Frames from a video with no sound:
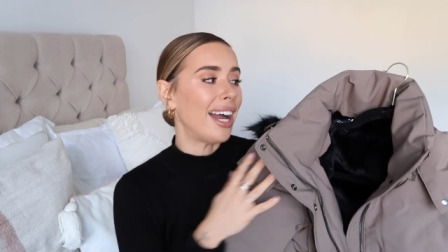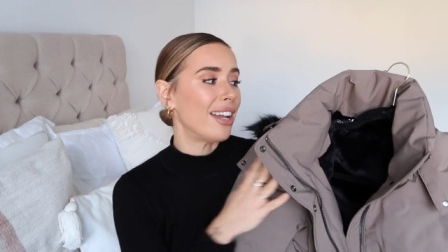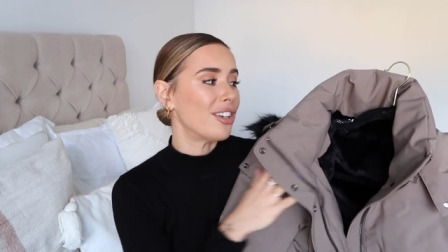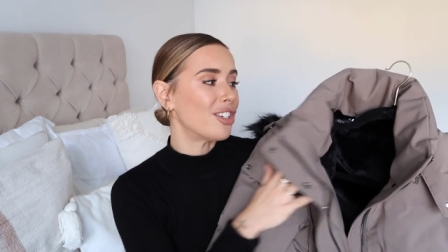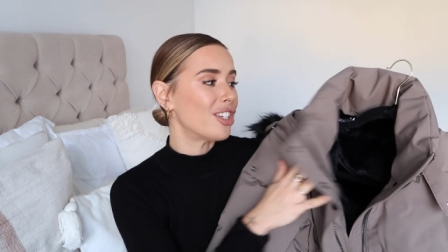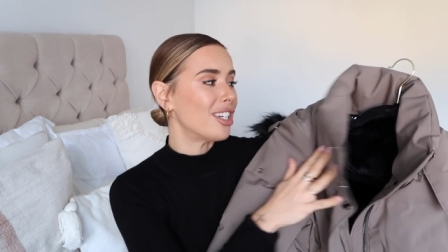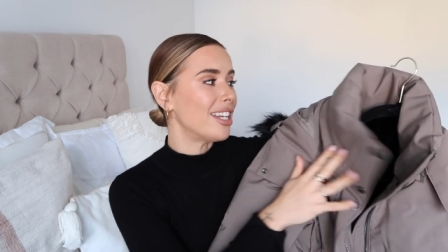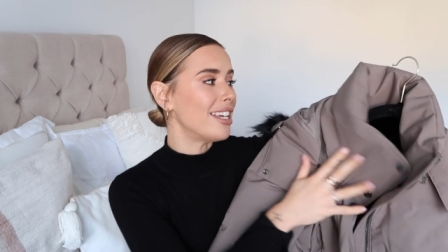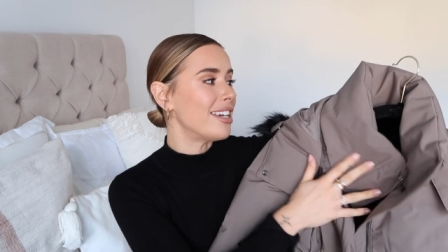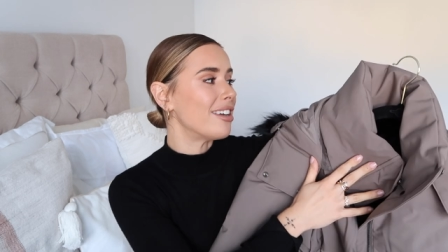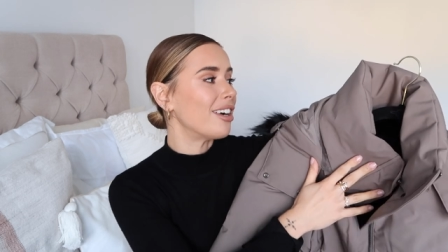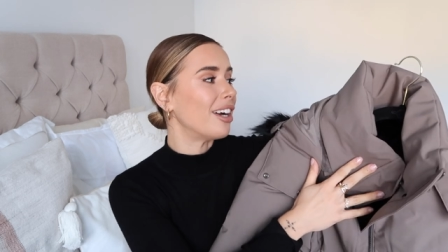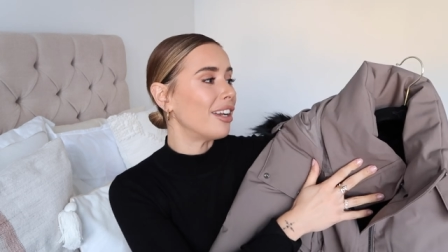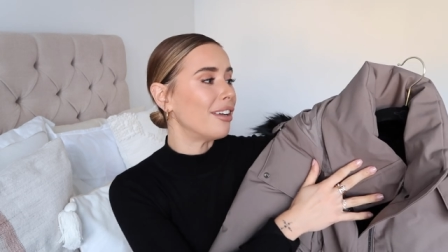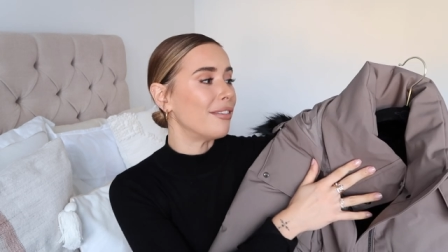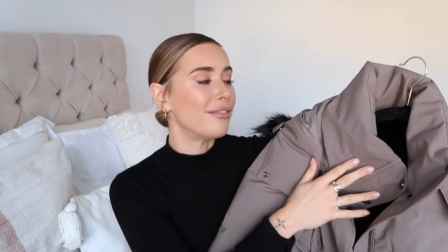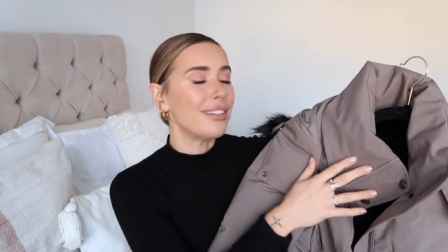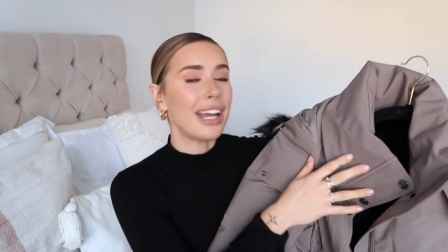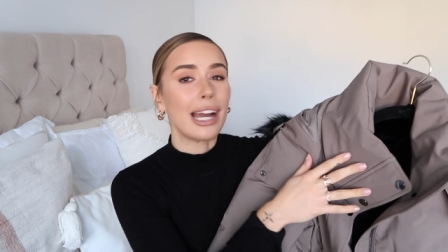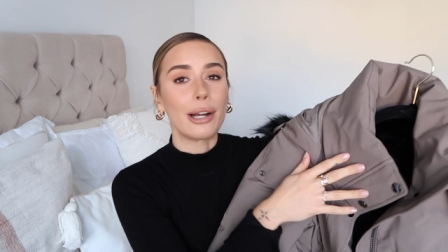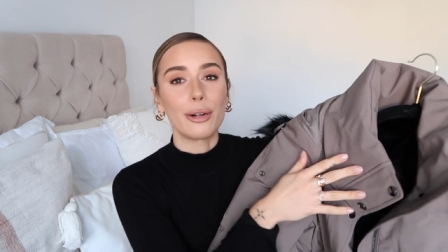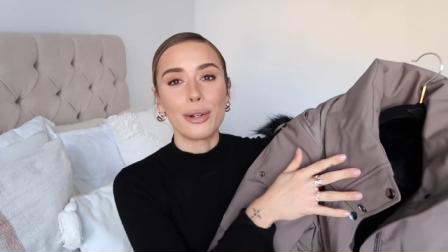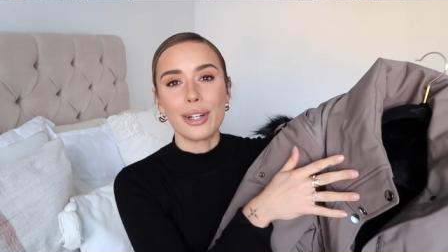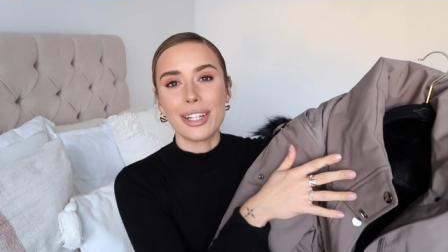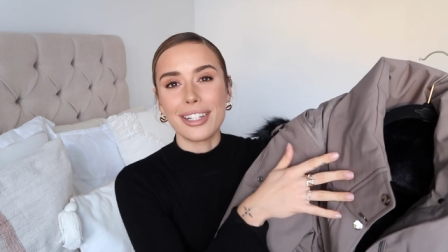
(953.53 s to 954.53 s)
actually kind of
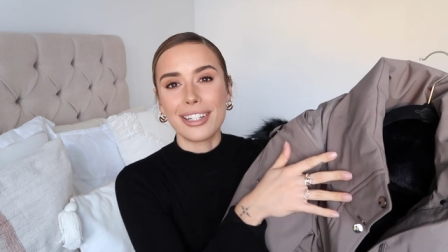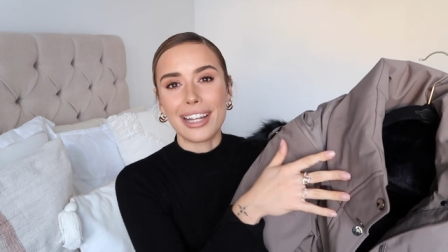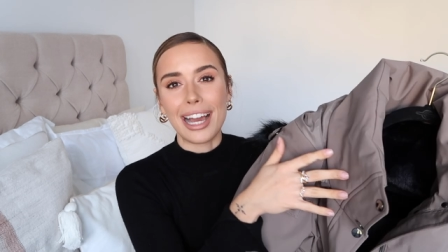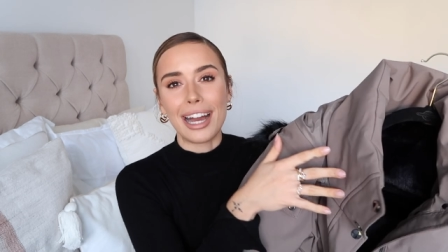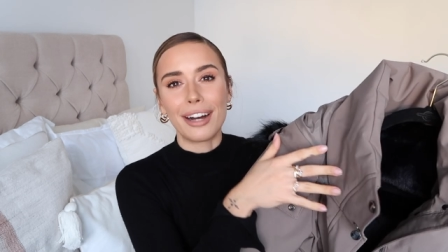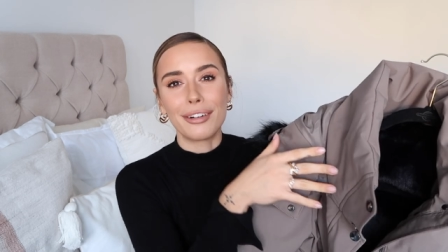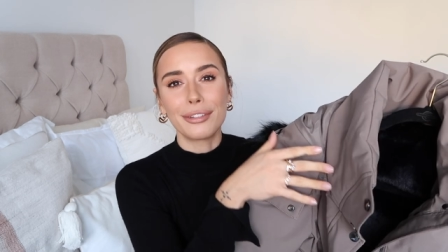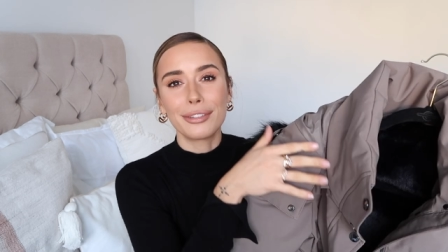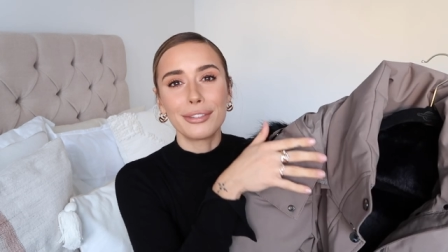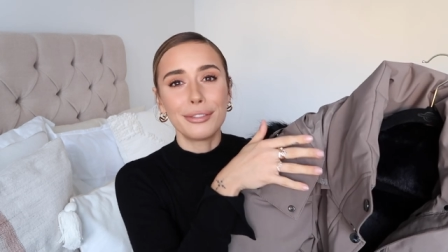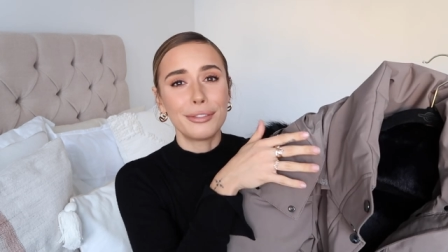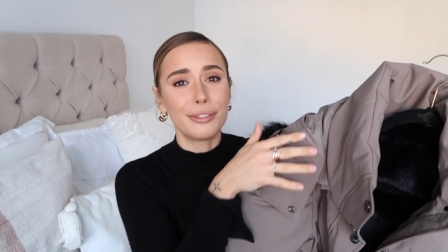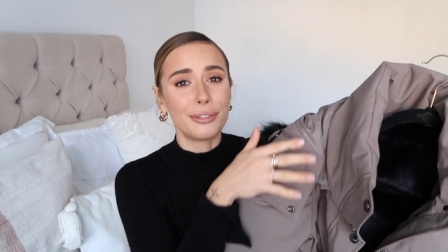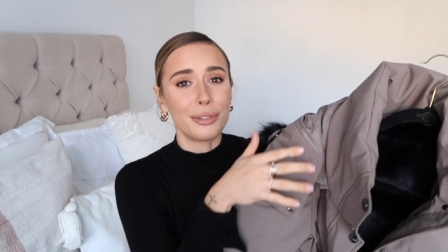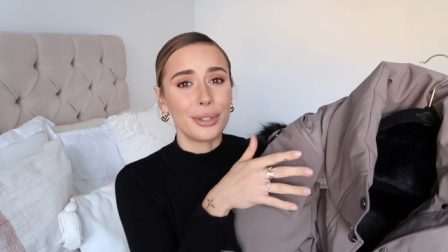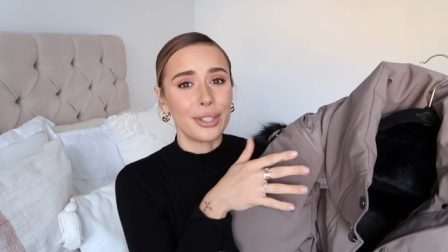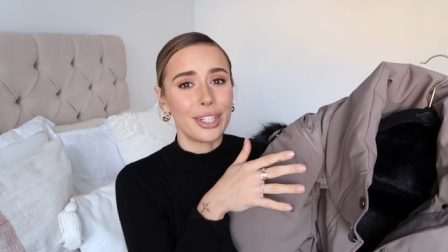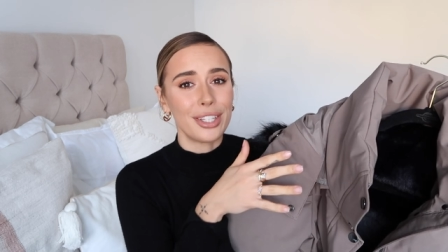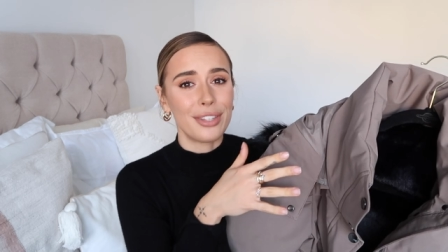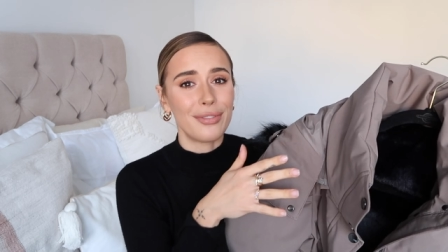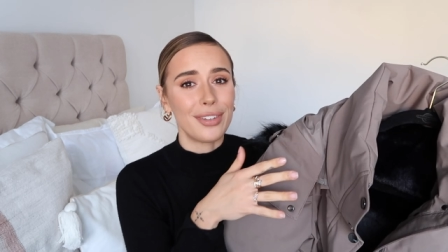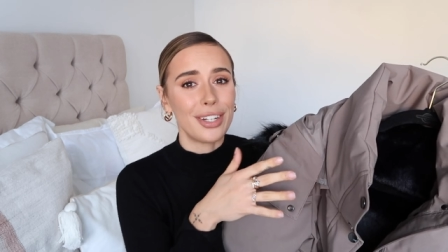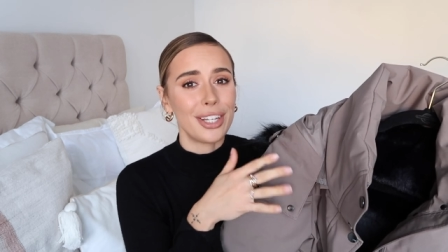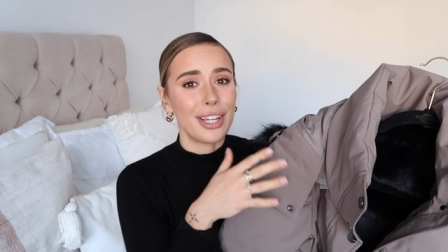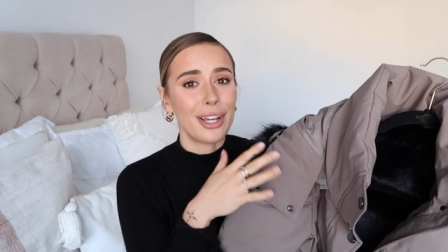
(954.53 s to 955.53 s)
narrow it down for
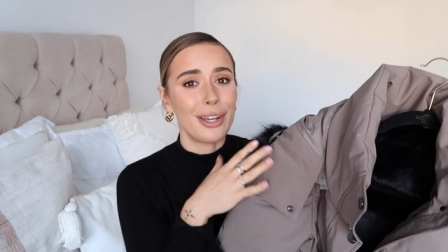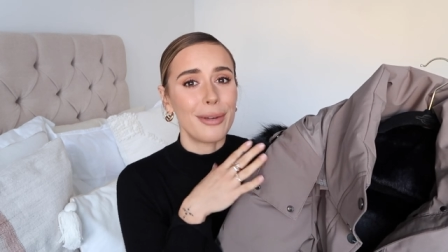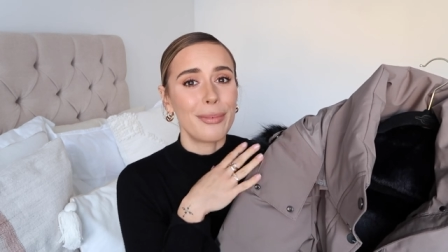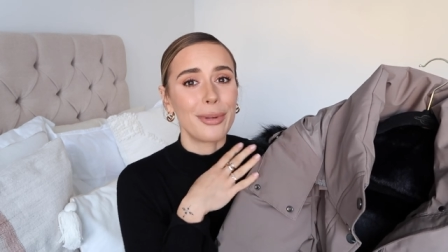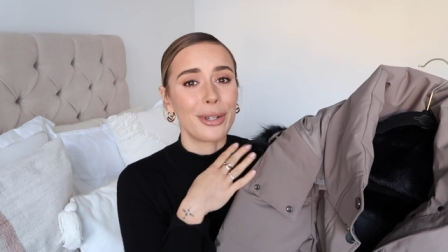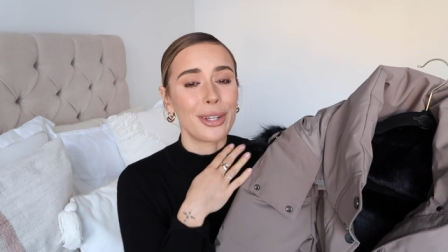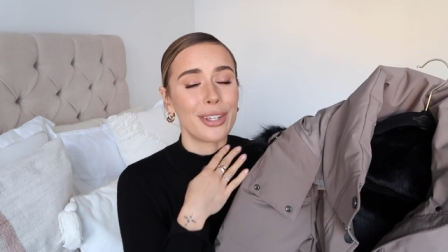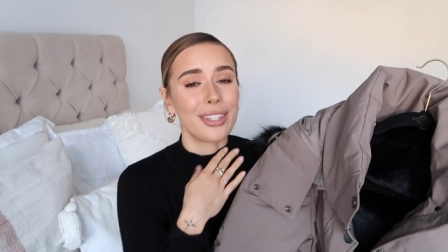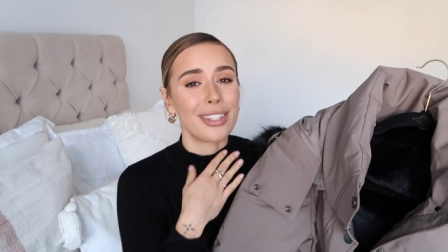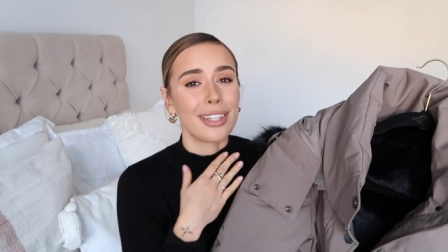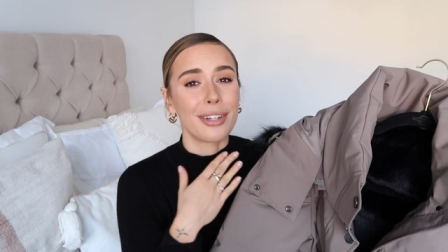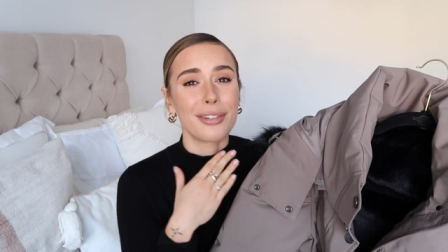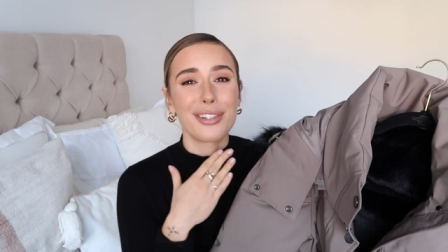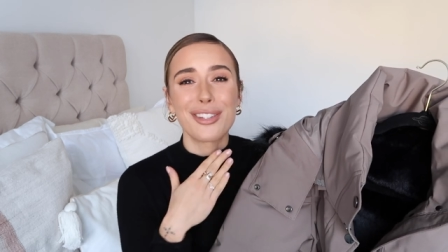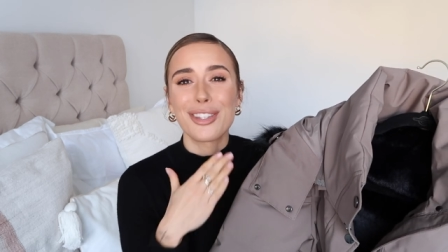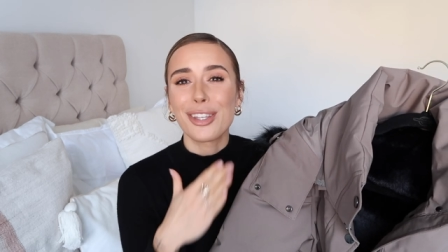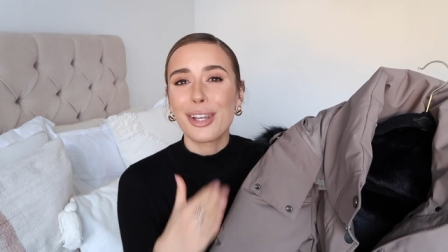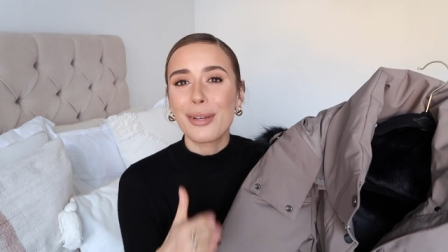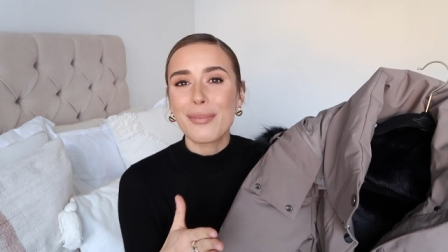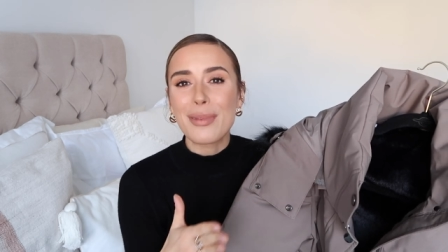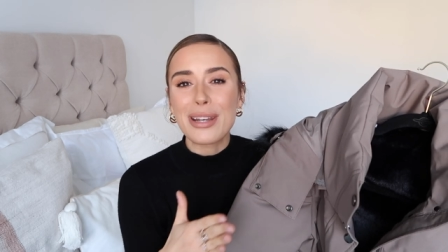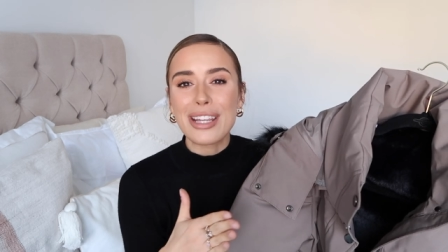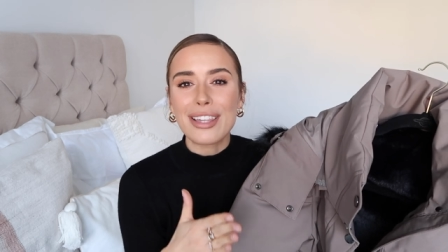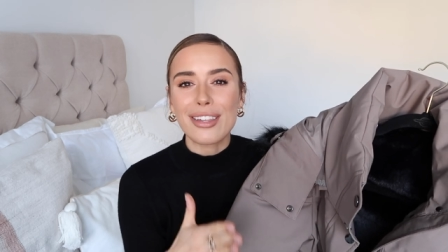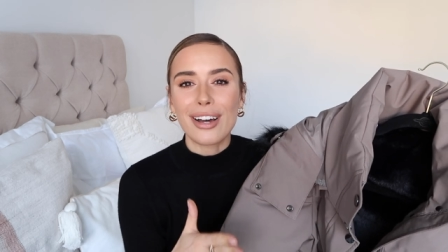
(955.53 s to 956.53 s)
this video because there are
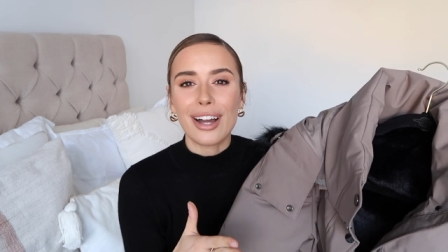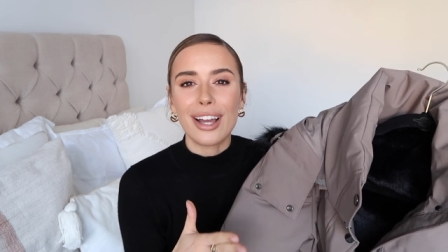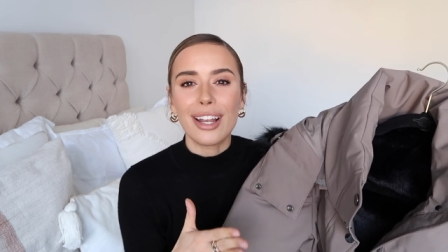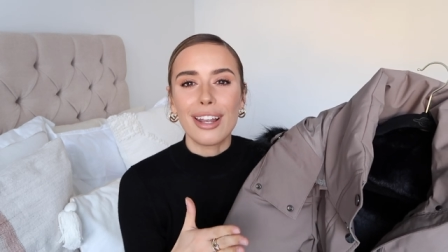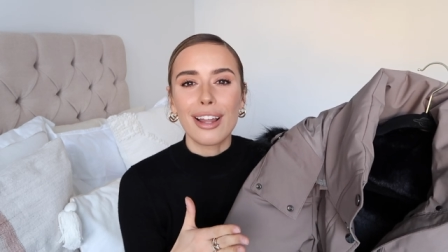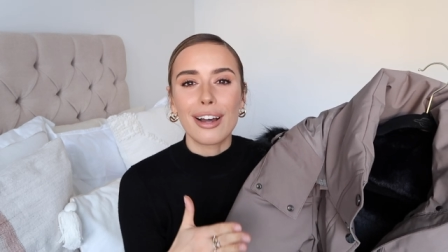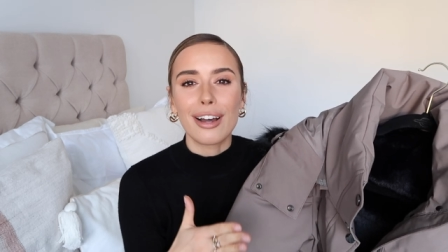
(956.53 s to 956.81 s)
so many that I